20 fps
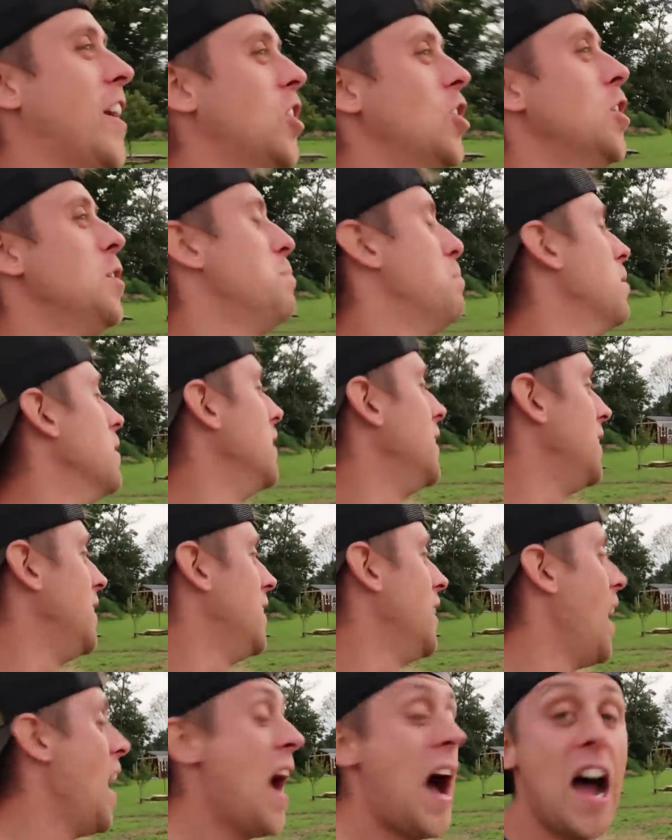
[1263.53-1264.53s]
I couldn't breathe.
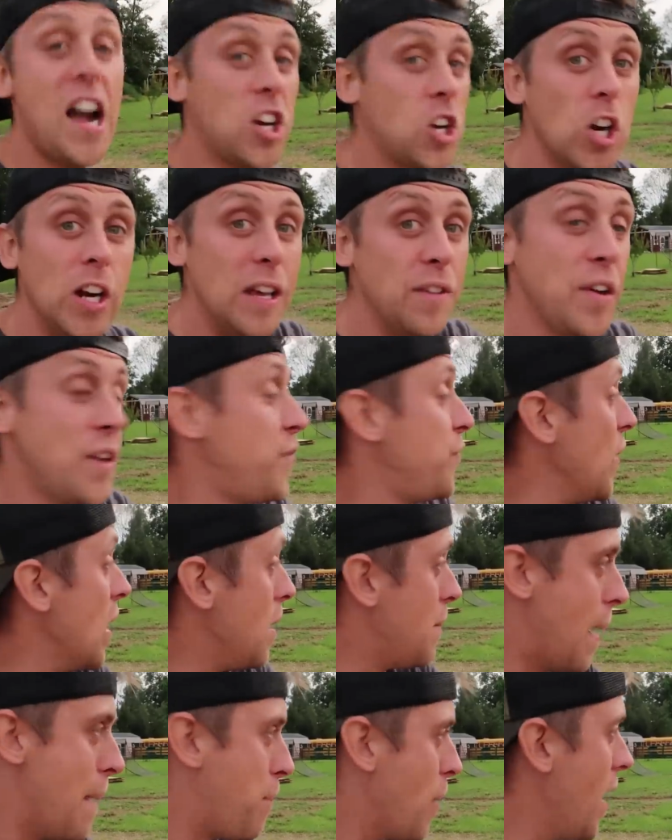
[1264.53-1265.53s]
I couldn't even
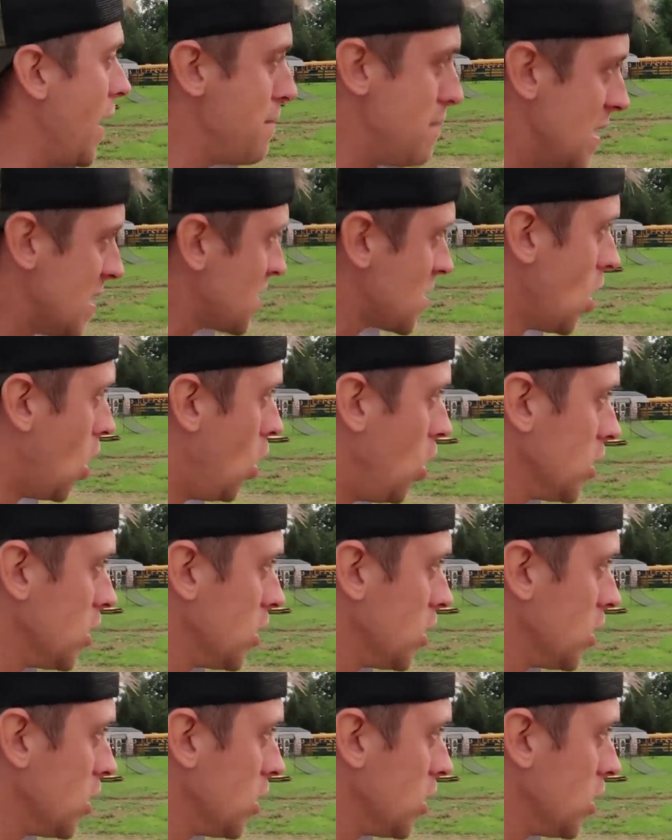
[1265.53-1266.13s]
film. I probably missed the